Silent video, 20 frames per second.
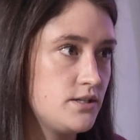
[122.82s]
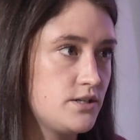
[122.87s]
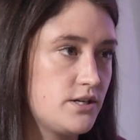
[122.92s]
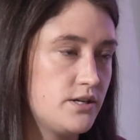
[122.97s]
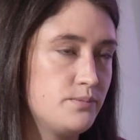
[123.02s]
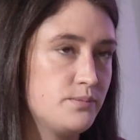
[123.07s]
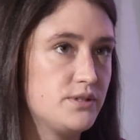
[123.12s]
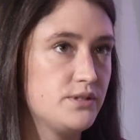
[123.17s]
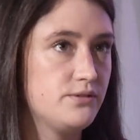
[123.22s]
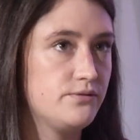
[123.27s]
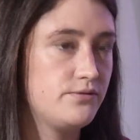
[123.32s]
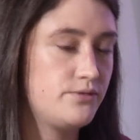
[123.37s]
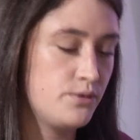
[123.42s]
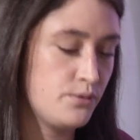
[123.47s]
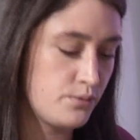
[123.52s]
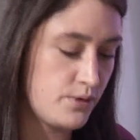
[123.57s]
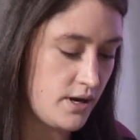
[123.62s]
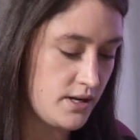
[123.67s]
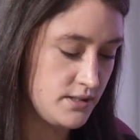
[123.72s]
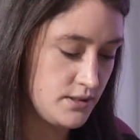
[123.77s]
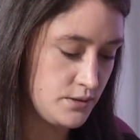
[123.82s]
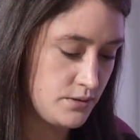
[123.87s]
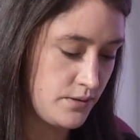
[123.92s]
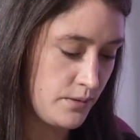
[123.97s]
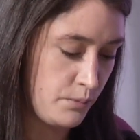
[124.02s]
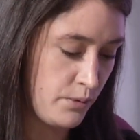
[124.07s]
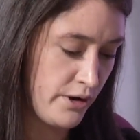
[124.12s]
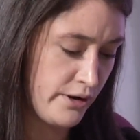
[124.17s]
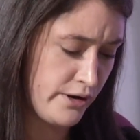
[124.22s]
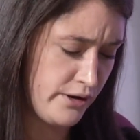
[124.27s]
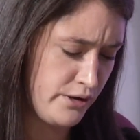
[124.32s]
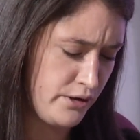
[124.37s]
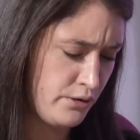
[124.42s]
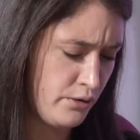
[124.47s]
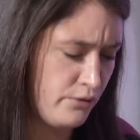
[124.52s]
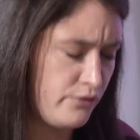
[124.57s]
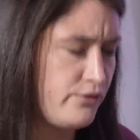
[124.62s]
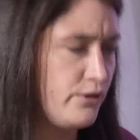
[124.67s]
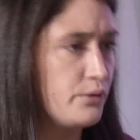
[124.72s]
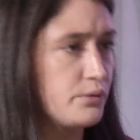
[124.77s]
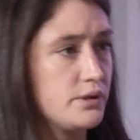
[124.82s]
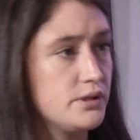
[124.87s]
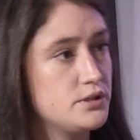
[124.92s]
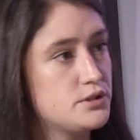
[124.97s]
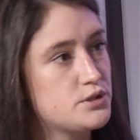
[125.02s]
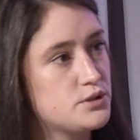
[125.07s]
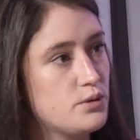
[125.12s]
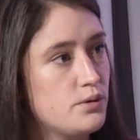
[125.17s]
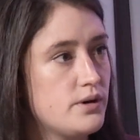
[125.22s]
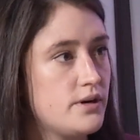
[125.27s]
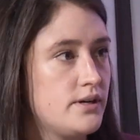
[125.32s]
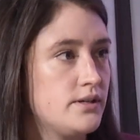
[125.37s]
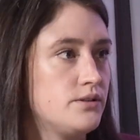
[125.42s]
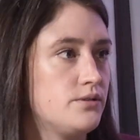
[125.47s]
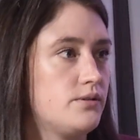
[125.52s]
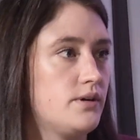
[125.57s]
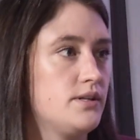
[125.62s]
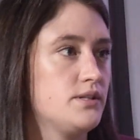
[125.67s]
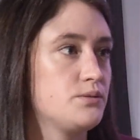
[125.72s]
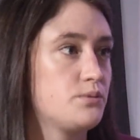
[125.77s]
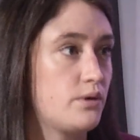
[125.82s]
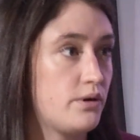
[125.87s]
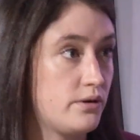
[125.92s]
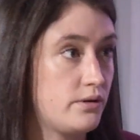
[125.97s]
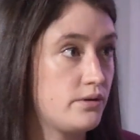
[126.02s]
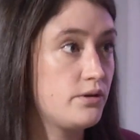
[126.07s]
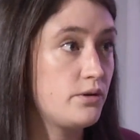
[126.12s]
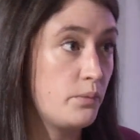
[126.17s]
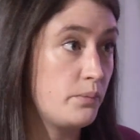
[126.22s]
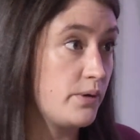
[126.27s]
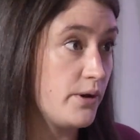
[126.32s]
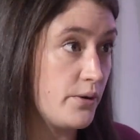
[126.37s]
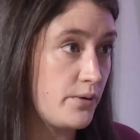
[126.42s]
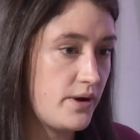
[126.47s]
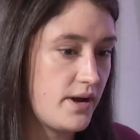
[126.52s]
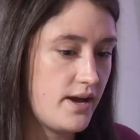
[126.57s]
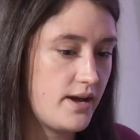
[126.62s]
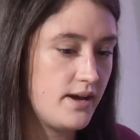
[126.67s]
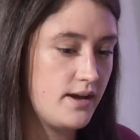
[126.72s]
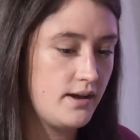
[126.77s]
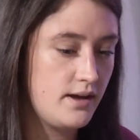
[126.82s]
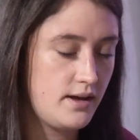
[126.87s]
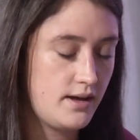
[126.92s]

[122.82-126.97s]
terms of the runs where you'll feel really sore and the runs where you'll be okay.